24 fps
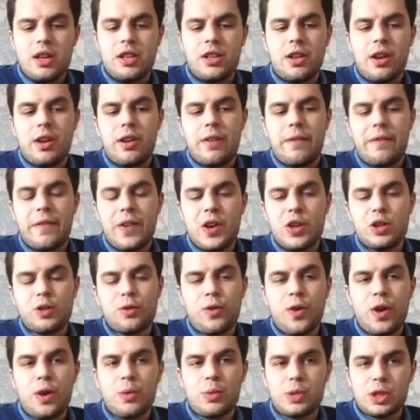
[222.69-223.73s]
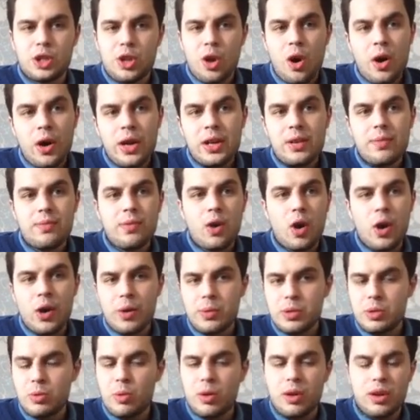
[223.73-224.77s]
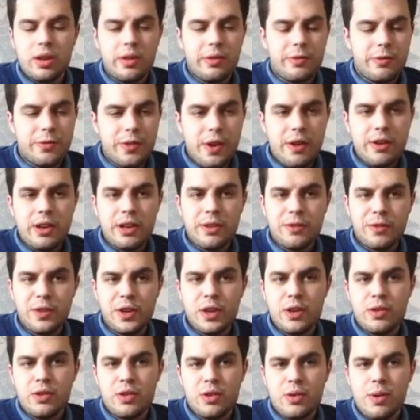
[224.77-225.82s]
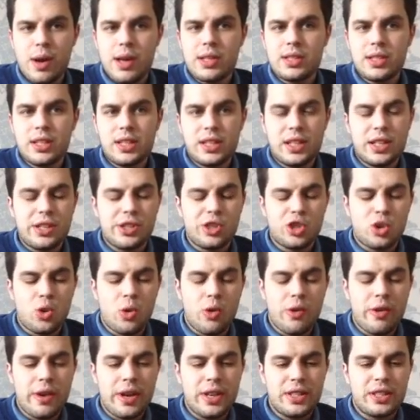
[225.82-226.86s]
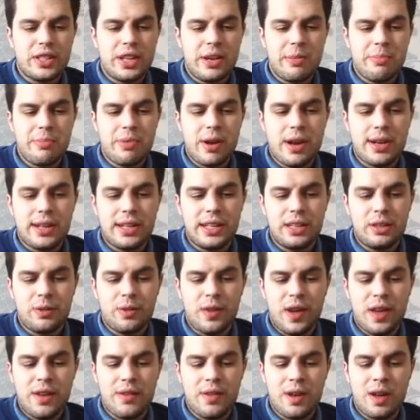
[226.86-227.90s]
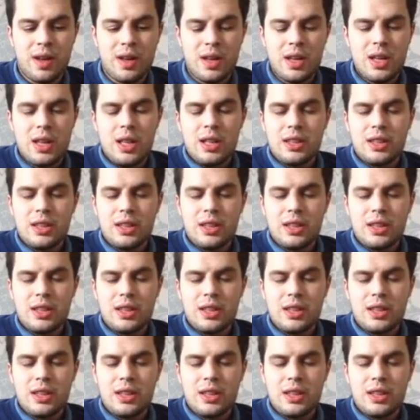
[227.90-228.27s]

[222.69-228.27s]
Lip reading: The first fight was tight. I was one of the very few who actually did score it in Tim Bradley's favour.